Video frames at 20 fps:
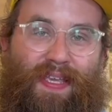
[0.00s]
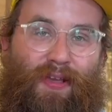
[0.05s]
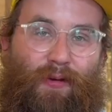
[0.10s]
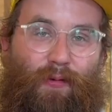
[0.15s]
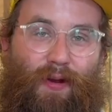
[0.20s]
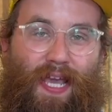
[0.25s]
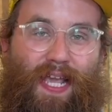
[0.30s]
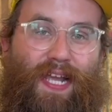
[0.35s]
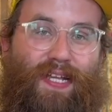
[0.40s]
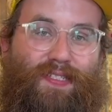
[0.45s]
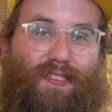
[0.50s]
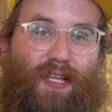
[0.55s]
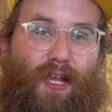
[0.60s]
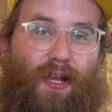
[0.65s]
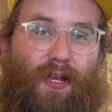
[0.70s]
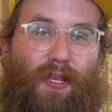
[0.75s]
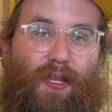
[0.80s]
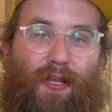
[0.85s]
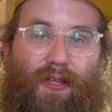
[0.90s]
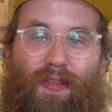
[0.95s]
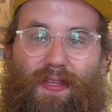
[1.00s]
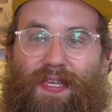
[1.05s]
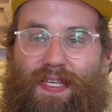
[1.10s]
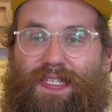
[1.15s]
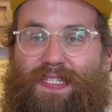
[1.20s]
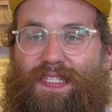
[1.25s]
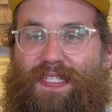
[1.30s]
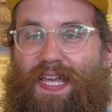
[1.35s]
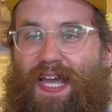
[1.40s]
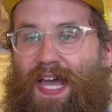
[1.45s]
When I got started doing
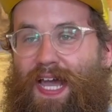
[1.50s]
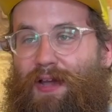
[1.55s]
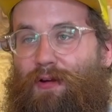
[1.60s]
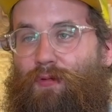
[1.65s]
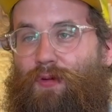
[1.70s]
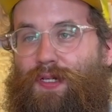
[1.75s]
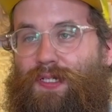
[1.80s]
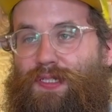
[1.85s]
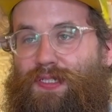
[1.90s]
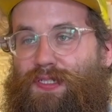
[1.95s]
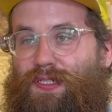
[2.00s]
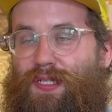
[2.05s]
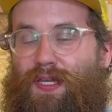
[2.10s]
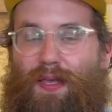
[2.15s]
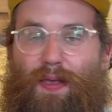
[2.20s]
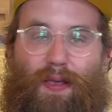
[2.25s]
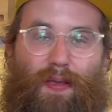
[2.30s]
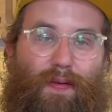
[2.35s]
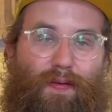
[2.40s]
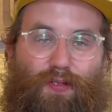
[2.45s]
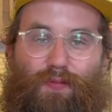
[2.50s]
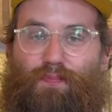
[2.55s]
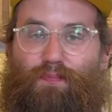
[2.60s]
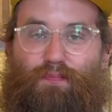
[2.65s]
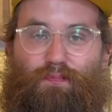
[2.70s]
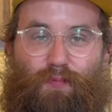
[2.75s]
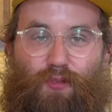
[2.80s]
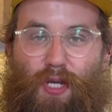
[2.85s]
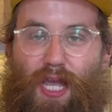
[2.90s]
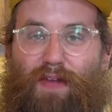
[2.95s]
this, I was
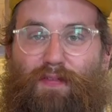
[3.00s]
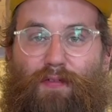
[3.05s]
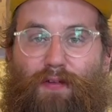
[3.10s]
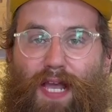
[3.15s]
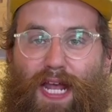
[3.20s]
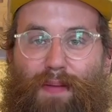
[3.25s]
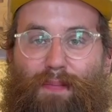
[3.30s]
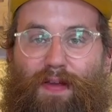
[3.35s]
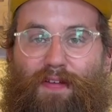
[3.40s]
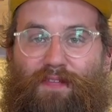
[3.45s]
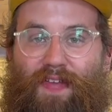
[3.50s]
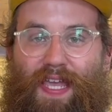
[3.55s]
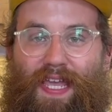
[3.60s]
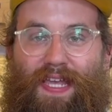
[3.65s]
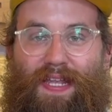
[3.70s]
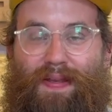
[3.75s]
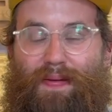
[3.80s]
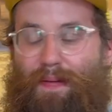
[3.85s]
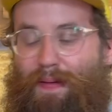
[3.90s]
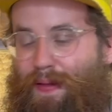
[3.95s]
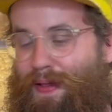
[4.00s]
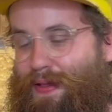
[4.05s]
driving around in my van,